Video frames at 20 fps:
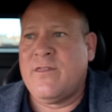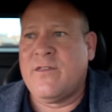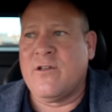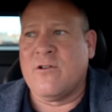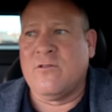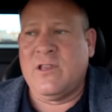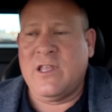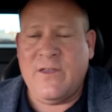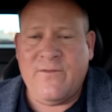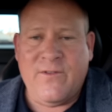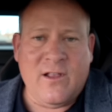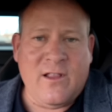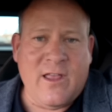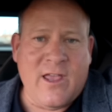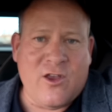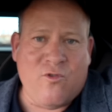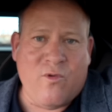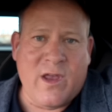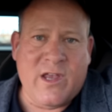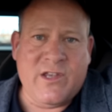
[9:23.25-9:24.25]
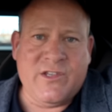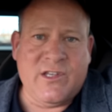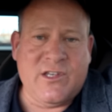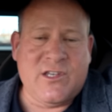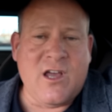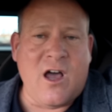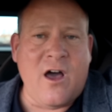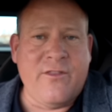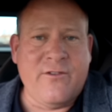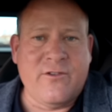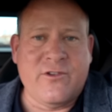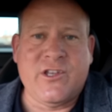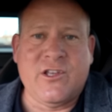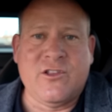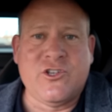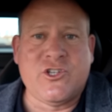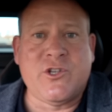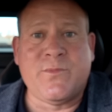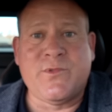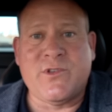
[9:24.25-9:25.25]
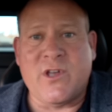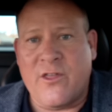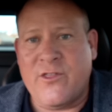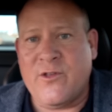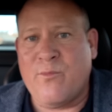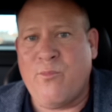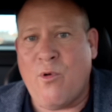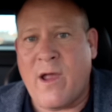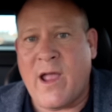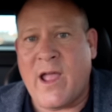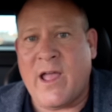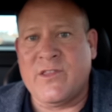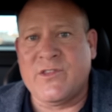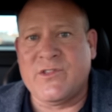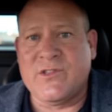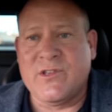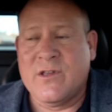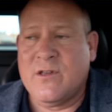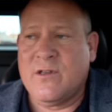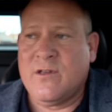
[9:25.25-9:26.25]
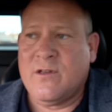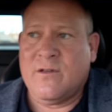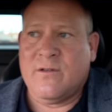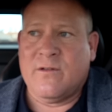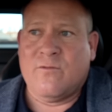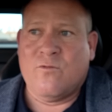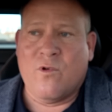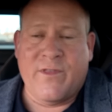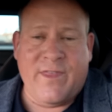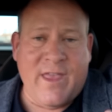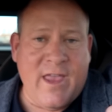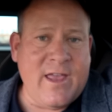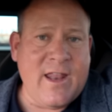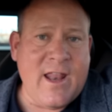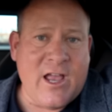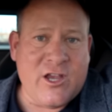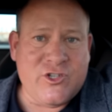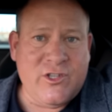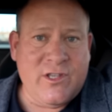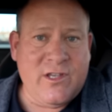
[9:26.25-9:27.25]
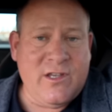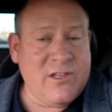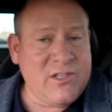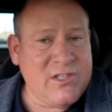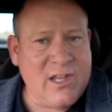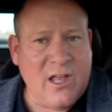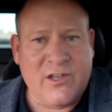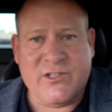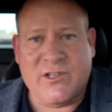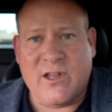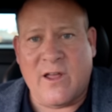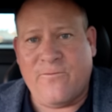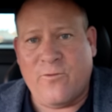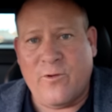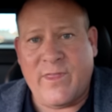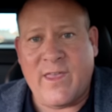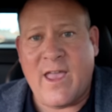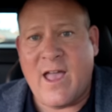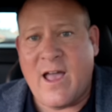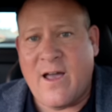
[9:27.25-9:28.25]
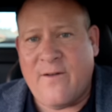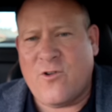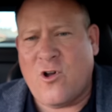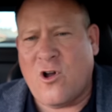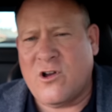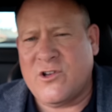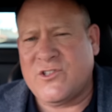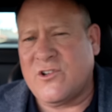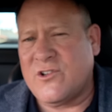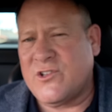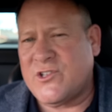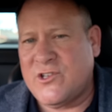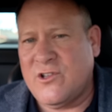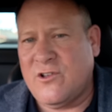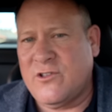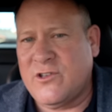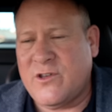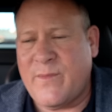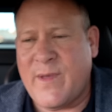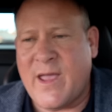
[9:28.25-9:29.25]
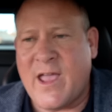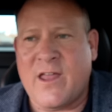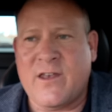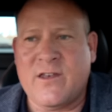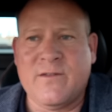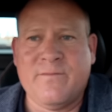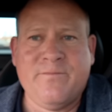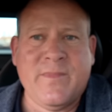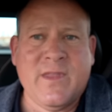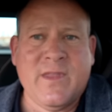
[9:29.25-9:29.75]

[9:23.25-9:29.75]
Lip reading: They're leaving like crazy to other dealerships, other brands, where they can actually sell stuff, where they have cars that are still in demand.